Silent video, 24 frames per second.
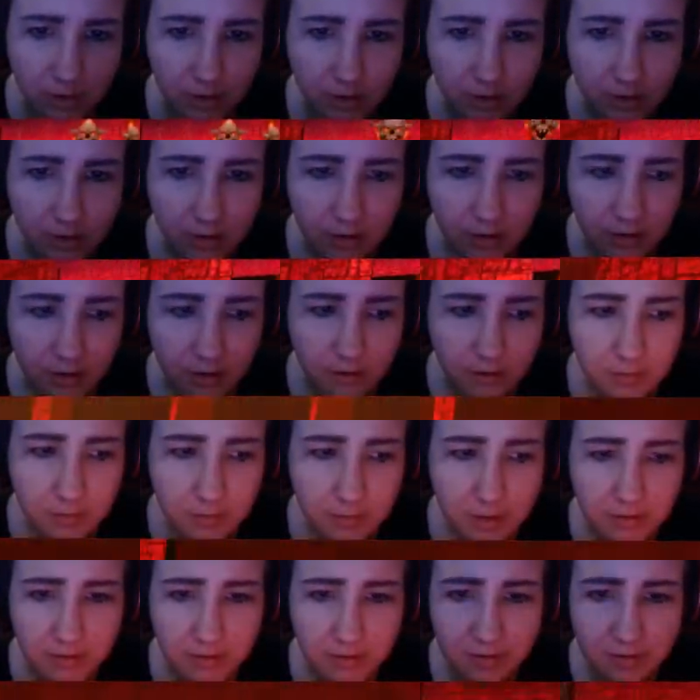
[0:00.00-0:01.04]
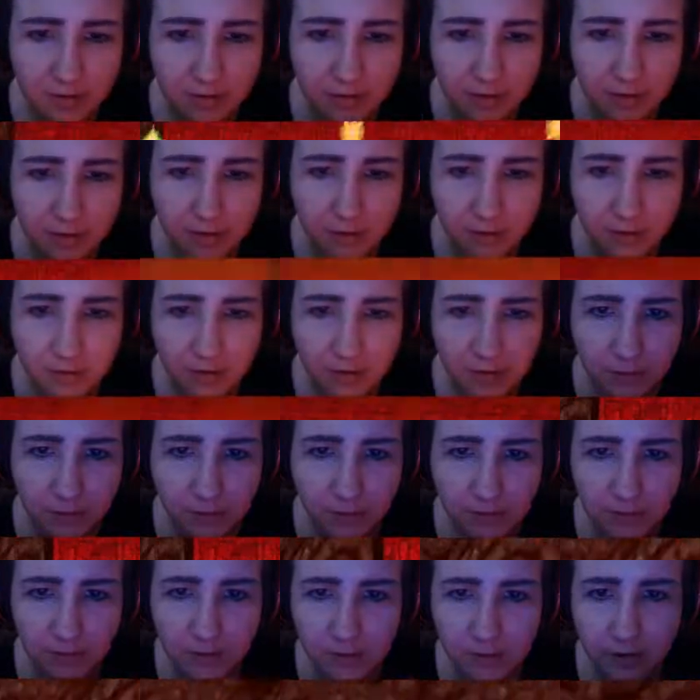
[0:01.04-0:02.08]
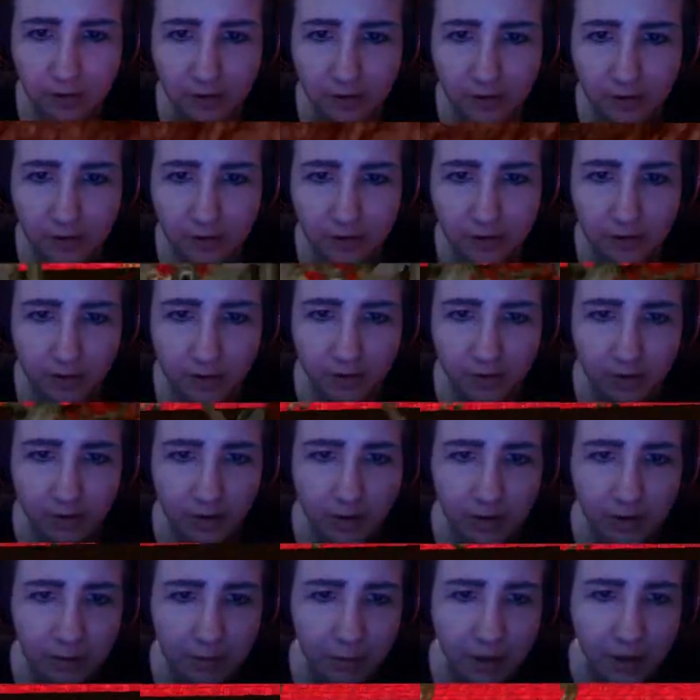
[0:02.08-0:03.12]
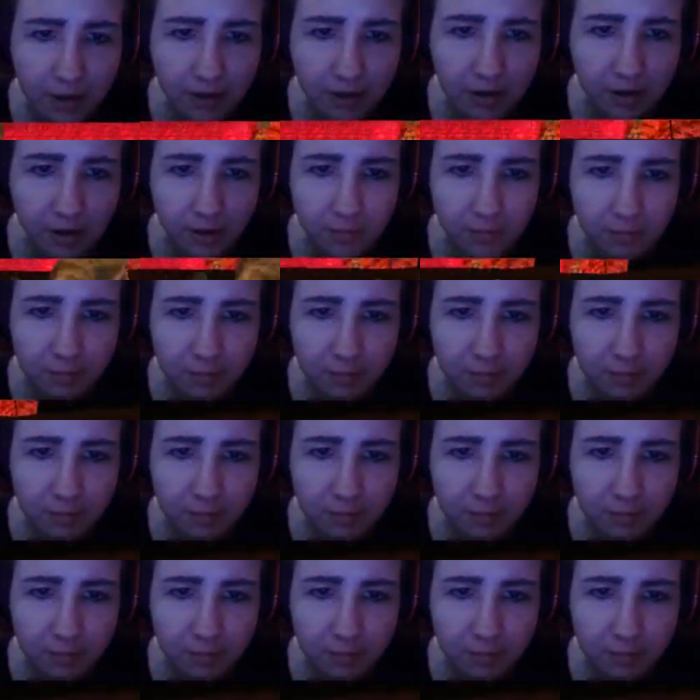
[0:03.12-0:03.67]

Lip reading: The thing is about this, though, is that once you go down here, you can't get back up.